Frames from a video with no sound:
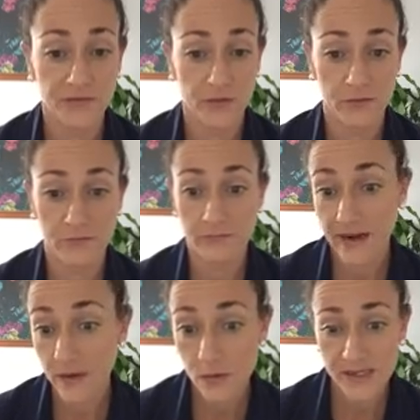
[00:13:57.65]
from
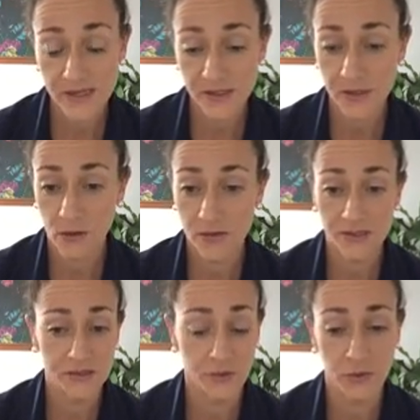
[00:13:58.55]
medical centre
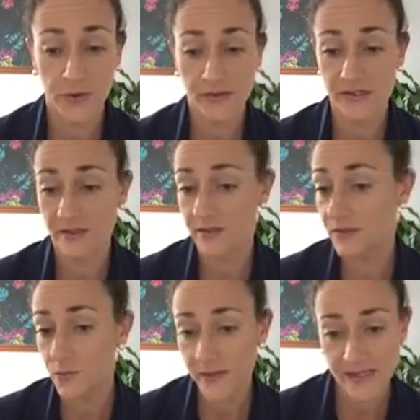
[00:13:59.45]
doctors or
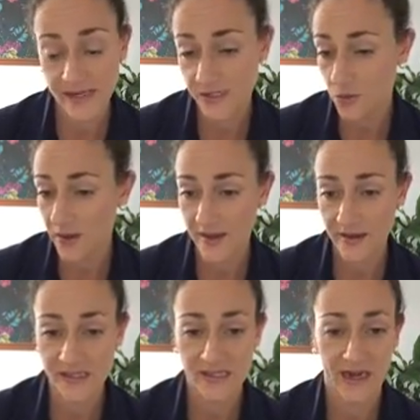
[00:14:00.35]
nurses, residential
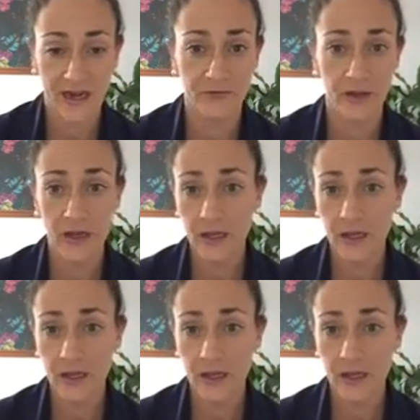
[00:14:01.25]
care staff,